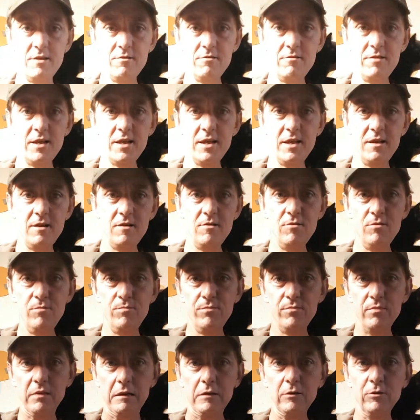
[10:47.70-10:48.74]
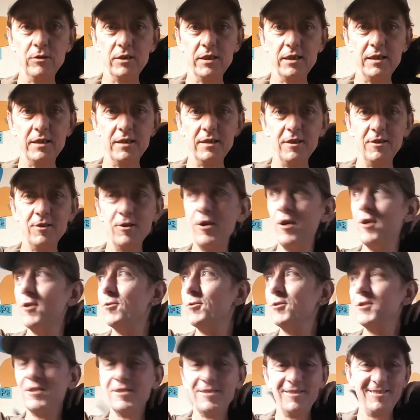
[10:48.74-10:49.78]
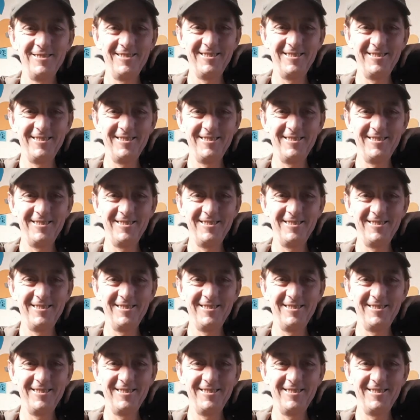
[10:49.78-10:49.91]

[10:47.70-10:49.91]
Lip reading: here already. Oh dear, I look old.